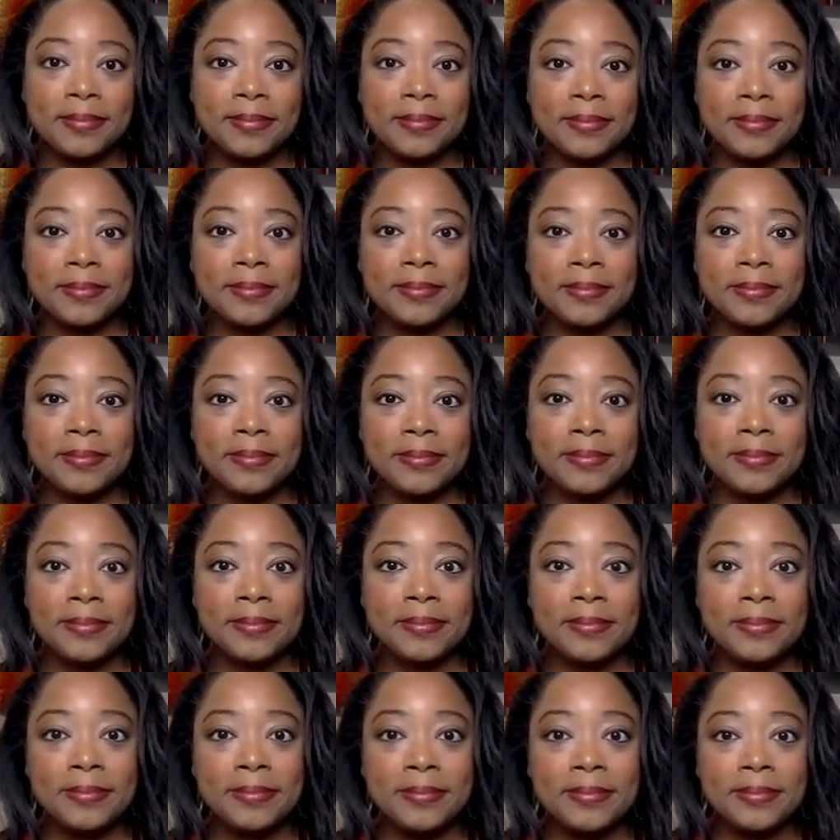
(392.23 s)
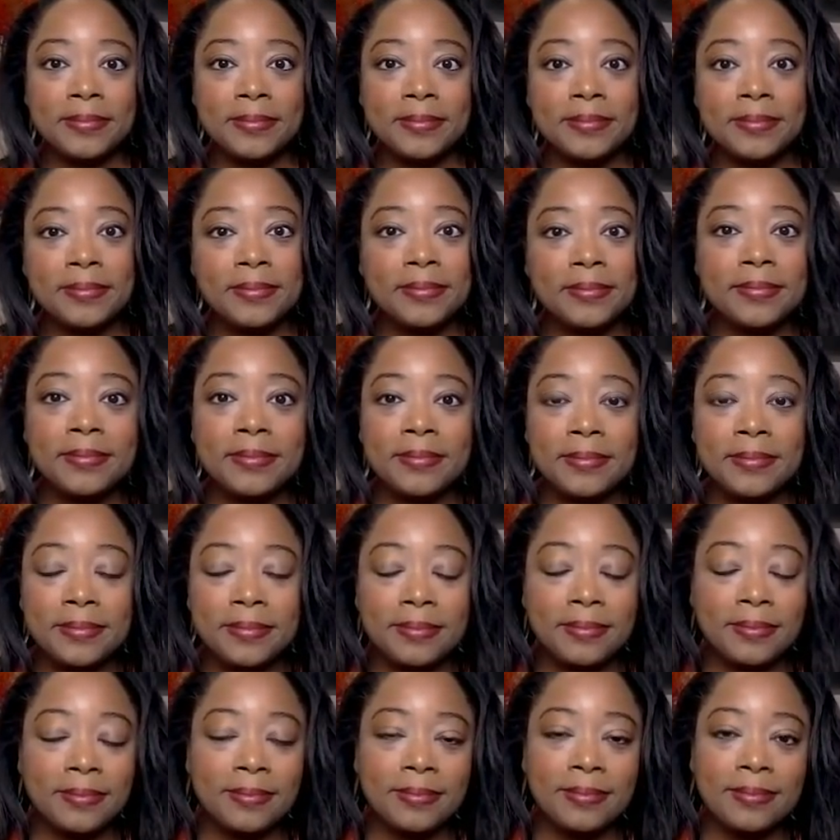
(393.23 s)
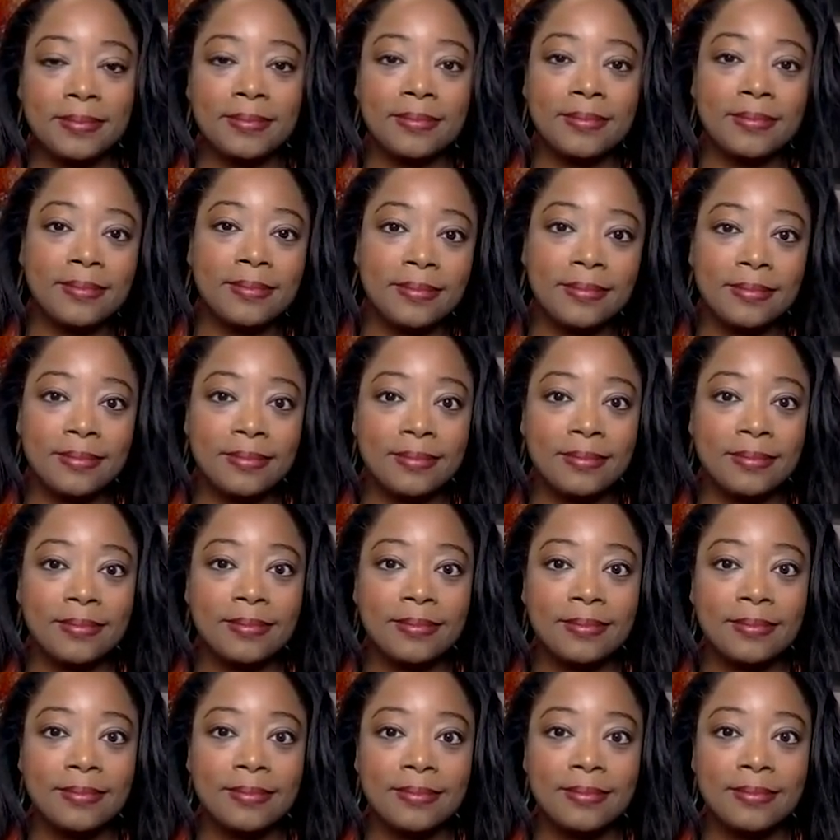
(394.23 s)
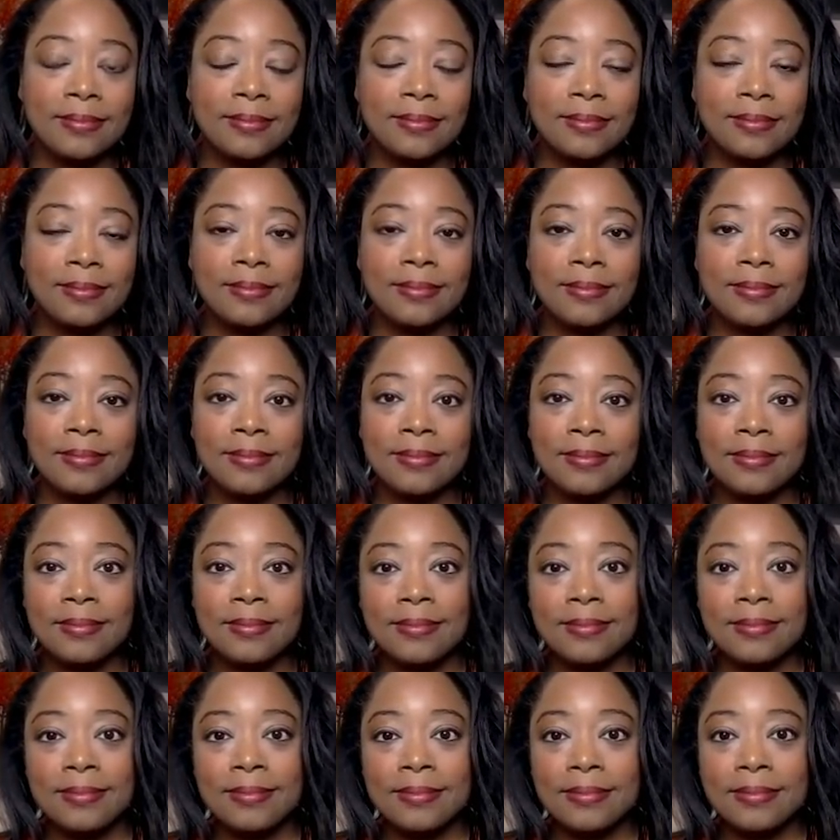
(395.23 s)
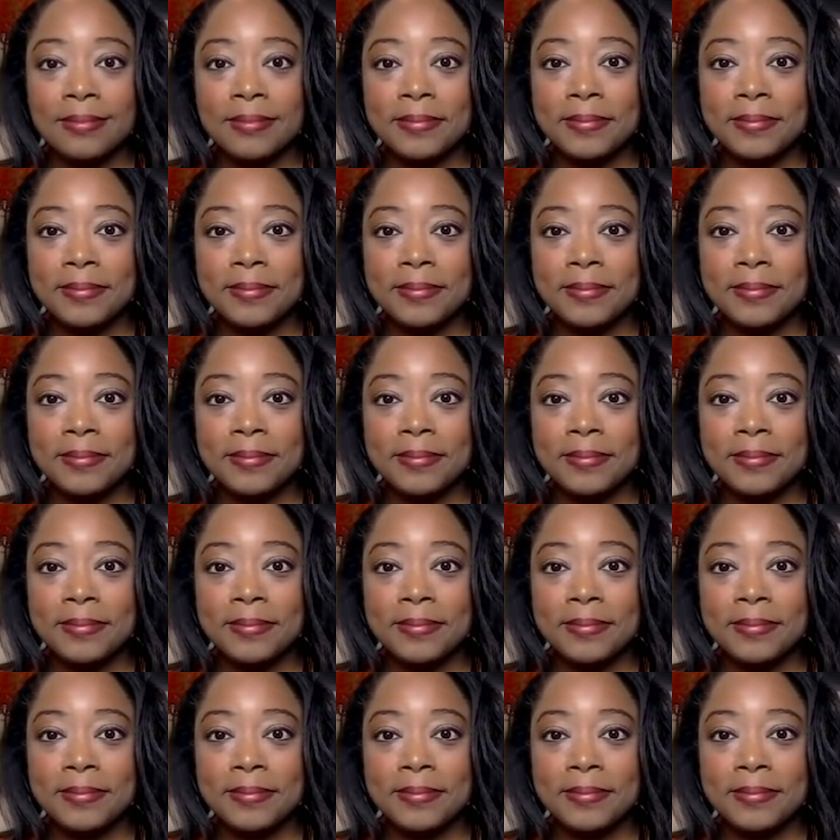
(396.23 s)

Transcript: This person isn't speaking.